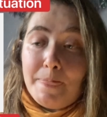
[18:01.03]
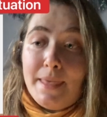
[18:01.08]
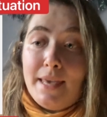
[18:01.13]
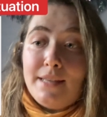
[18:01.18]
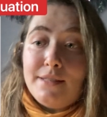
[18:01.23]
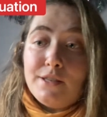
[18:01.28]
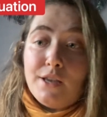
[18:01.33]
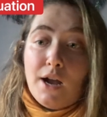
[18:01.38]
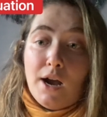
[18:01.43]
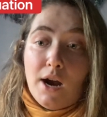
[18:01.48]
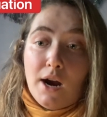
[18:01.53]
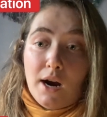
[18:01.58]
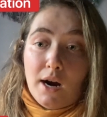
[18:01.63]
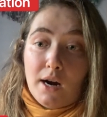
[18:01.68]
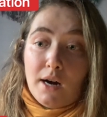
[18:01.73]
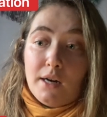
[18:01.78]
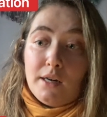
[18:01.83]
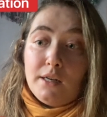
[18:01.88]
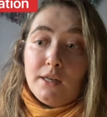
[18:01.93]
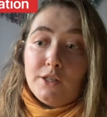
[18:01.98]
It's
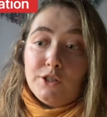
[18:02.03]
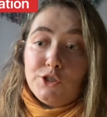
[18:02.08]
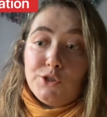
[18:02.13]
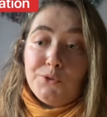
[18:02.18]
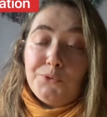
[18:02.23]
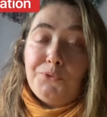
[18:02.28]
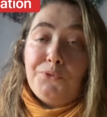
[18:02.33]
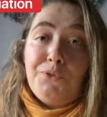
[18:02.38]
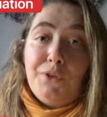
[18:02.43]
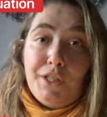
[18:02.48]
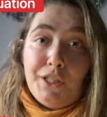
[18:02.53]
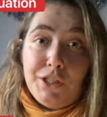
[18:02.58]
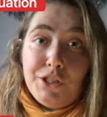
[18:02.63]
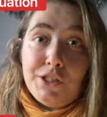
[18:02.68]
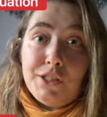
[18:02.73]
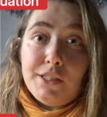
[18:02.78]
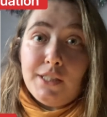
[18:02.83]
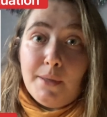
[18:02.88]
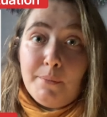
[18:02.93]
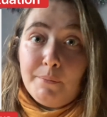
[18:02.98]
harder to finish
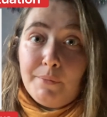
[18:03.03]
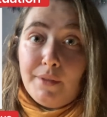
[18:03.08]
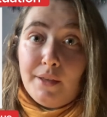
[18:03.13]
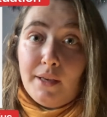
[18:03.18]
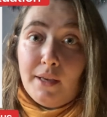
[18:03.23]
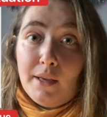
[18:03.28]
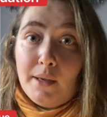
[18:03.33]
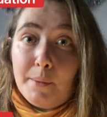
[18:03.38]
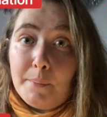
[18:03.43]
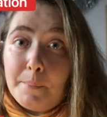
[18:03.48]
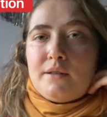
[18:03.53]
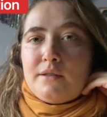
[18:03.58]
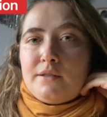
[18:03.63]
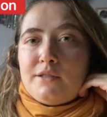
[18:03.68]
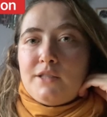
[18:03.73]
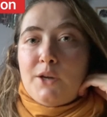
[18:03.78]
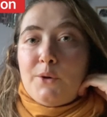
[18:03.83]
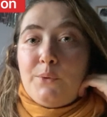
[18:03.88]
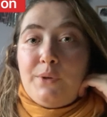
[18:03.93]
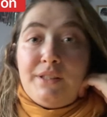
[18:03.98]
something.
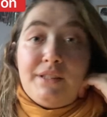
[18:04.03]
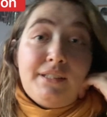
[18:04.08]
So with